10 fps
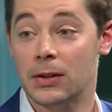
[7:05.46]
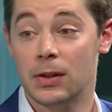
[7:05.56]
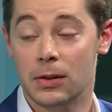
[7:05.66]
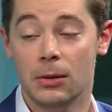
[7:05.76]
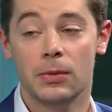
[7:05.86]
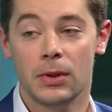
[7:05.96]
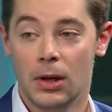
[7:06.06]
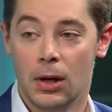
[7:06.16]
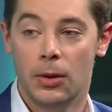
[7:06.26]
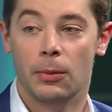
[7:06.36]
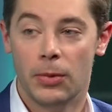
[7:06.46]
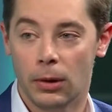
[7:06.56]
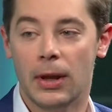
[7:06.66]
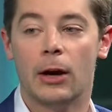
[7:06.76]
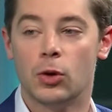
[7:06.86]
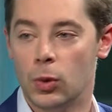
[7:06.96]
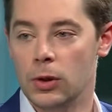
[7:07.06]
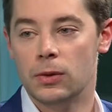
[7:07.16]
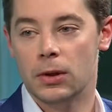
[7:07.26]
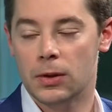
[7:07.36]
systems, the, the language we
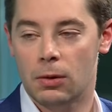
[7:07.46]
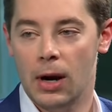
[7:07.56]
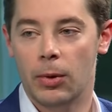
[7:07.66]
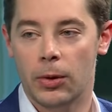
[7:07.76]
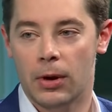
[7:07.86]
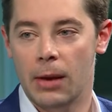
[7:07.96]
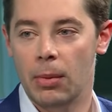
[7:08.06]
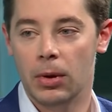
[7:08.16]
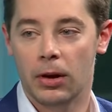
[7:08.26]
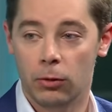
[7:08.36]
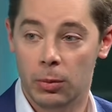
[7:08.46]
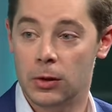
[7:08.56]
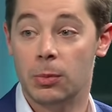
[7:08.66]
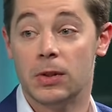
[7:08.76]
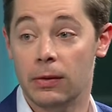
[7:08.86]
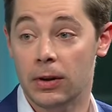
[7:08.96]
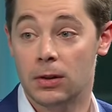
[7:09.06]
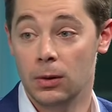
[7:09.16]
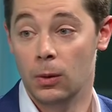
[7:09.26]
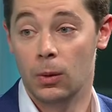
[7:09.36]
use to describe what they're capable of will be specific
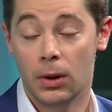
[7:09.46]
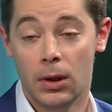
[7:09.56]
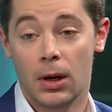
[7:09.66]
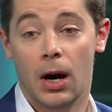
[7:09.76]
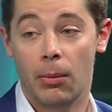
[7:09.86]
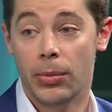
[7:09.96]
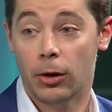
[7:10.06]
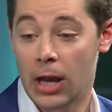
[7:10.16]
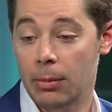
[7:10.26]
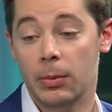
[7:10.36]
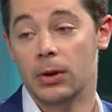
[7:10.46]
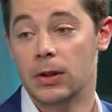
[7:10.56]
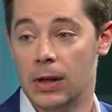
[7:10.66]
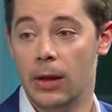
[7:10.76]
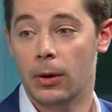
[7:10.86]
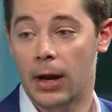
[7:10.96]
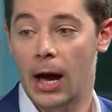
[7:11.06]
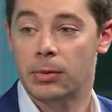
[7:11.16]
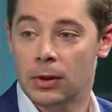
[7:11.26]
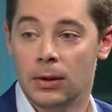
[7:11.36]
to um, their capabilities and their
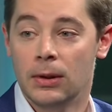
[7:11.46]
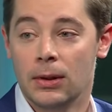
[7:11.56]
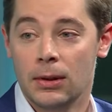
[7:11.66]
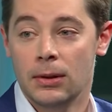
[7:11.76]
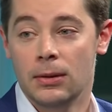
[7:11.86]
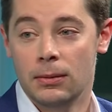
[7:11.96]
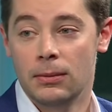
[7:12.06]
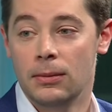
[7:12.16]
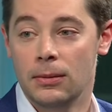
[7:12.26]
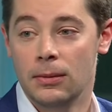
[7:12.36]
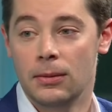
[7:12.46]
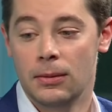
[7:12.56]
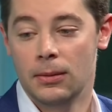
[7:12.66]
gaps. Makes sense.